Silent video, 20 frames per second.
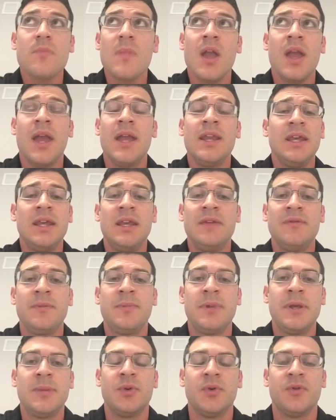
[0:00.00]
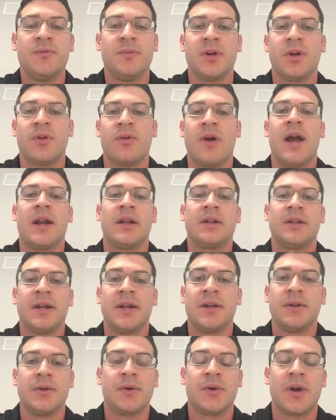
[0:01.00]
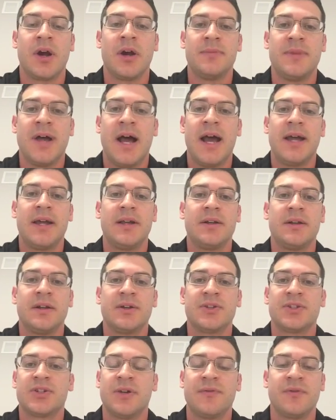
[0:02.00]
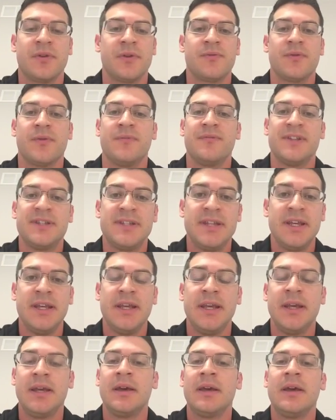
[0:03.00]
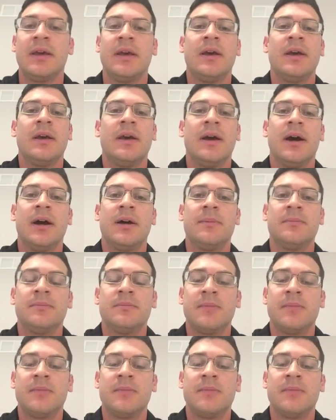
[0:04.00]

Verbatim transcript: And even people who've been chronically on a low carb diet are suffering from fatigue, um,